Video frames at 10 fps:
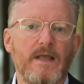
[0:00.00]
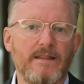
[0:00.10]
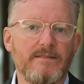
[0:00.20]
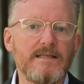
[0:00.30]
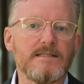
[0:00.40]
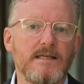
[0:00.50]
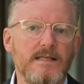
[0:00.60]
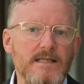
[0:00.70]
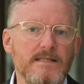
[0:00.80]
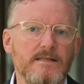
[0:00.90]
And this can
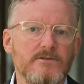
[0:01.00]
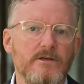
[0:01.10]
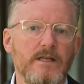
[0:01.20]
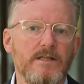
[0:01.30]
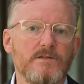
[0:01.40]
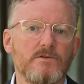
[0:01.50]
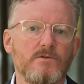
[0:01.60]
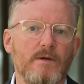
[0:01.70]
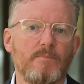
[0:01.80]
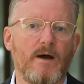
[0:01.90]
easily turn
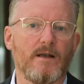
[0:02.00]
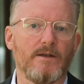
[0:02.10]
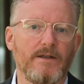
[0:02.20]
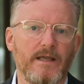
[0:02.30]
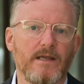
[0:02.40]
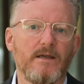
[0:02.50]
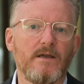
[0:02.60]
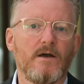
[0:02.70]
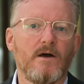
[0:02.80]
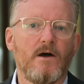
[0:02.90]
into a bottleneck
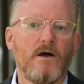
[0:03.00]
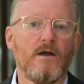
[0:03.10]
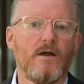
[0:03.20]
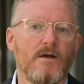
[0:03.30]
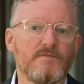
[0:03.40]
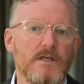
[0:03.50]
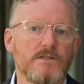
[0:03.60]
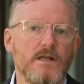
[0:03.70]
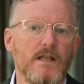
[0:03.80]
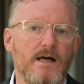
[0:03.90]
of
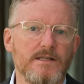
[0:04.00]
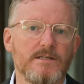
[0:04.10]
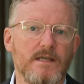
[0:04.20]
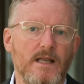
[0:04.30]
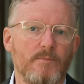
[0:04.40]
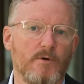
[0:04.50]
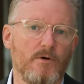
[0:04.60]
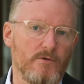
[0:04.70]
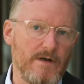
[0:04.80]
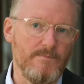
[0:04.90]
such a large-scale
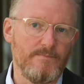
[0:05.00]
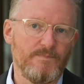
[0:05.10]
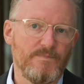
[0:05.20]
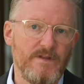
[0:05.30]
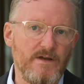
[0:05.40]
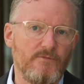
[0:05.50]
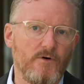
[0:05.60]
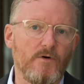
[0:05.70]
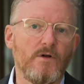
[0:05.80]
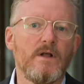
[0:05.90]
program.
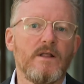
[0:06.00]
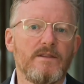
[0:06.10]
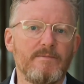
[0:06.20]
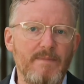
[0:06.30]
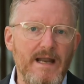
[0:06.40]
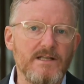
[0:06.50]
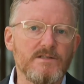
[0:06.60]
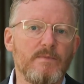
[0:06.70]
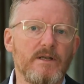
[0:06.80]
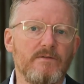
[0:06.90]
Therefore, the
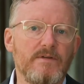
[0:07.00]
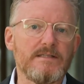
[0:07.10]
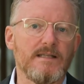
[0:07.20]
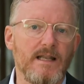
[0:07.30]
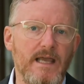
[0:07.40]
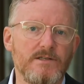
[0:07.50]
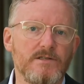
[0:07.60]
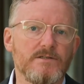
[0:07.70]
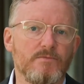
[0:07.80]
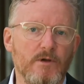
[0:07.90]
management of
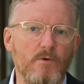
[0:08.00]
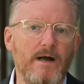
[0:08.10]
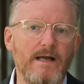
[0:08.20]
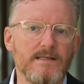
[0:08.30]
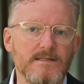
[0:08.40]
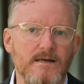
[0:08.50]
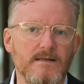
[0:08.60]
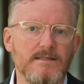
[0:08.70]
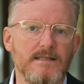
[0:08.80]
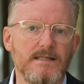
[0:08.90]
installations requires
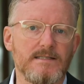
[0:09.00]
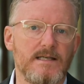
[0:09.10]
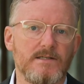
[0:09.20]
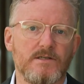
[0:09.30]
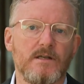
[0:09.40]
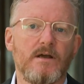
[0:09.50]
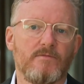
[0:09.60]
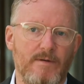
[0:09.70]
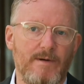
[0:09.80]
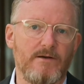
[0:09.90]
constant attention
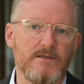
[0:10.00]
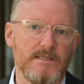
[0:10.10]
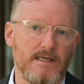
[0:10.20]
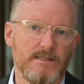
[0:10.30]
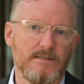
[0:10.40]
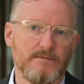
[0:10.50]
from our side.